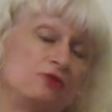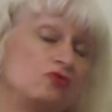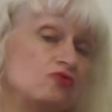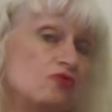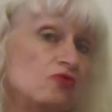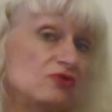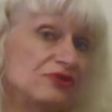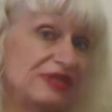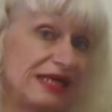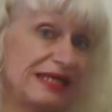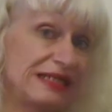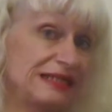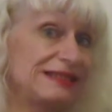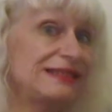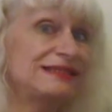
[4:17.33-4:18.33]
You
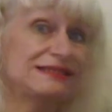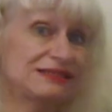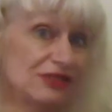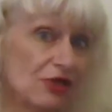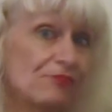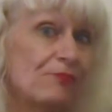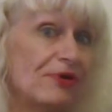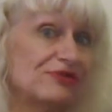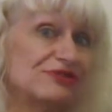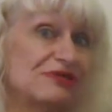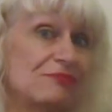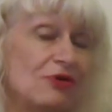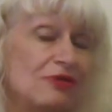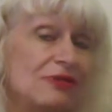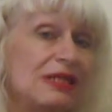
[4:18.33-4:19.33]
think it's not
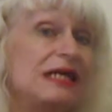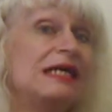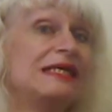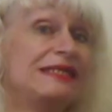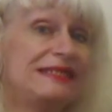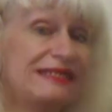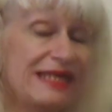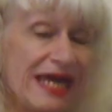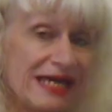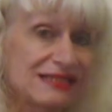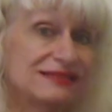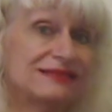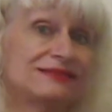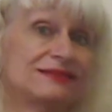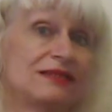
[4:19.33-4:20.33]
possible?
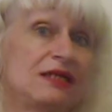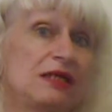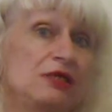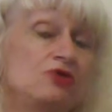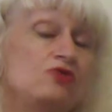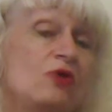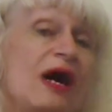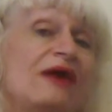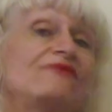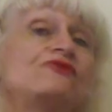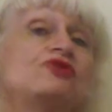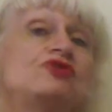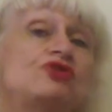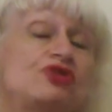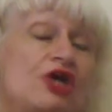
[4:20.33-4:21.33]
Yes. You have
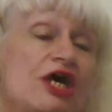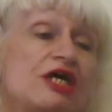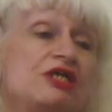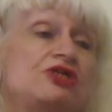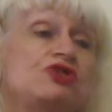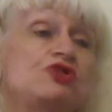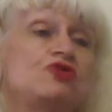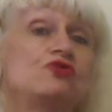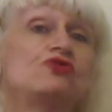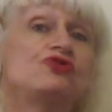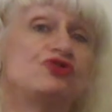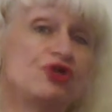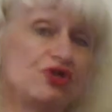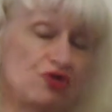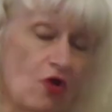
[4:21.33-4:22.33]
to change your
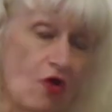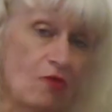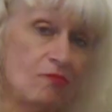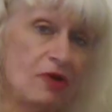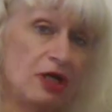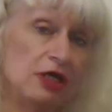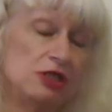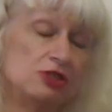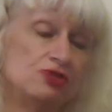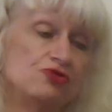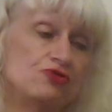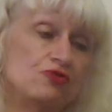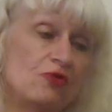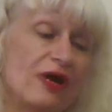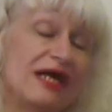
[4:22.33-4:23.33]
genome
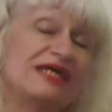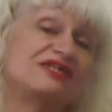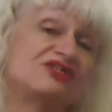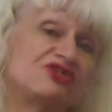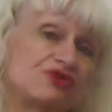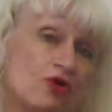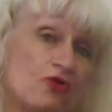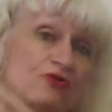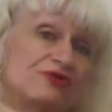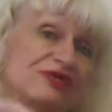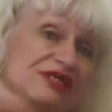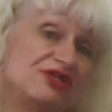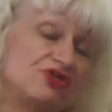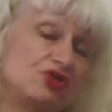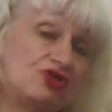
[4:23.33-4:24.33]
to insert
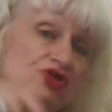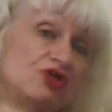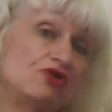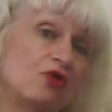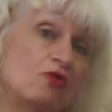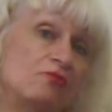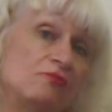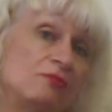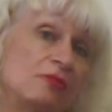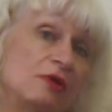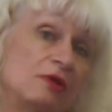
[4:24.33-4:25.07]
in the genome